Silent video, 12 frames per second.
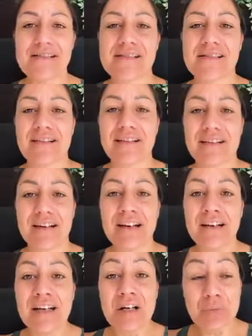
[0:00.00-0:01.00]
So
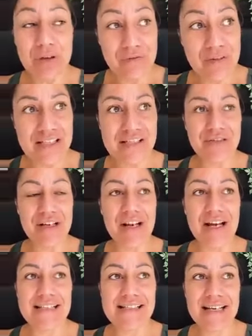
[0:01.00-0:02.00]
with this
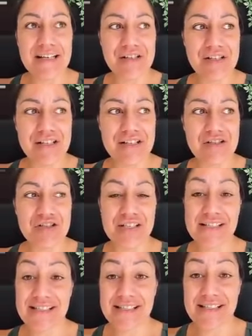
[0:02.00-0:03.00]
realization,
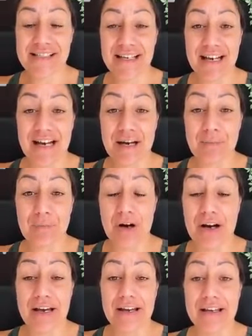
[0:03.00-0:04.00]
just
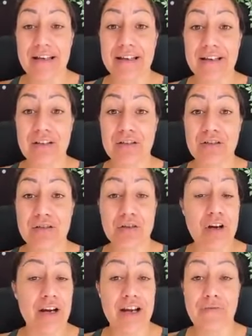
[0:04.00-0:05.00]
I
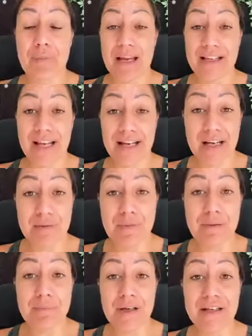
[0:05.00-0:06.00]
have made that
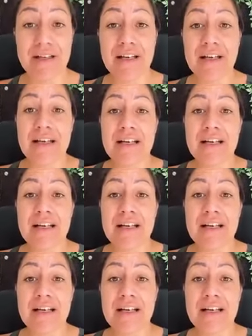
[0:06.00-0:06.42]
commitment